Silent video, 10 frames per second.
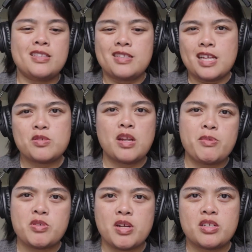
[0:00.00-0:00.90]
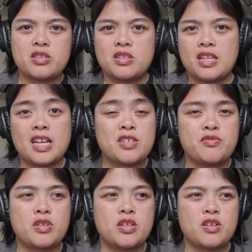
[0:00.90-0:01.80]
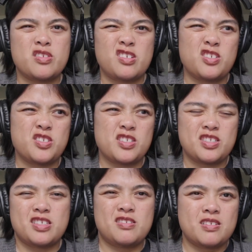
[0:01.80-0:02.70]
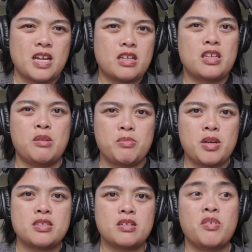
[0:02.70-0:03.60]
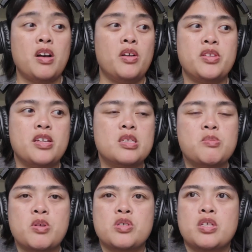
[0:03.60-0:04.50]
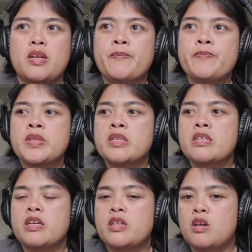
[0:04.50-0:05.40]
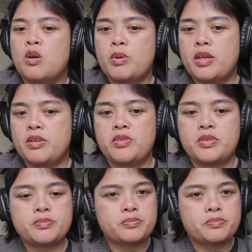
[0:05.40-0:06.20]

that's what I've been trying to do the last few years. Also, just to kind of keep myself healthy, especially, with